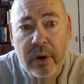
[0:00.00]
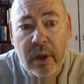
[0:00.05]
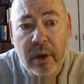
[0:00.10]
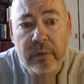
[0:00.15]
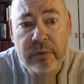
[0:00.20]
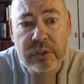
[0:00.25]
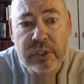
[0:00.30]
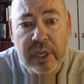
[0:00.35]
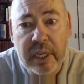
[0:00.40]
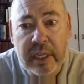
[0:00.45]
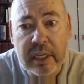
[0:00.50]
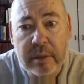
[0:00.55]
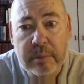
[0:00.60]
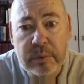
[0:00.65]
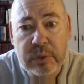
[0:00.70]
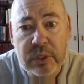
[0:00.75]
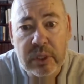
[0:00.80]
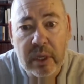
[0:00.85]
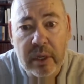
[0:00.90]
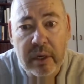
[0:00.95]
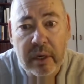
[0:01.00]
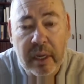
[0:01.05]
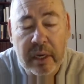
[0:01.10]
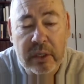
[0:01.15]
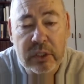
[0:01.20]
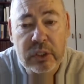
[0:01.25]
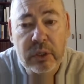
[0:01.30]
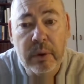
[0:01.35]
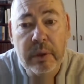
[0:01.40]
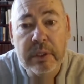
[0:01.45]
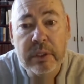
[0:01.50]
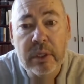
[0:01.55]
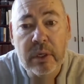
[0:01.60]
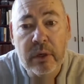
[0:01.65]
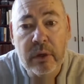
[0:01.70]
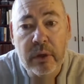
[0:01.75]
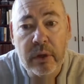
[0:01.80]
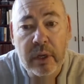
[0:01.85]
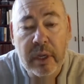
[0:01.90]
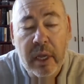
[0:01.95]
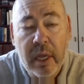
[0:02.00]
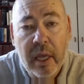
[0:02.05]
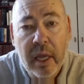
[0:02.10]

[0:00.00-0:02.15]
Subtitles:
of Jacob's son, and it's going to look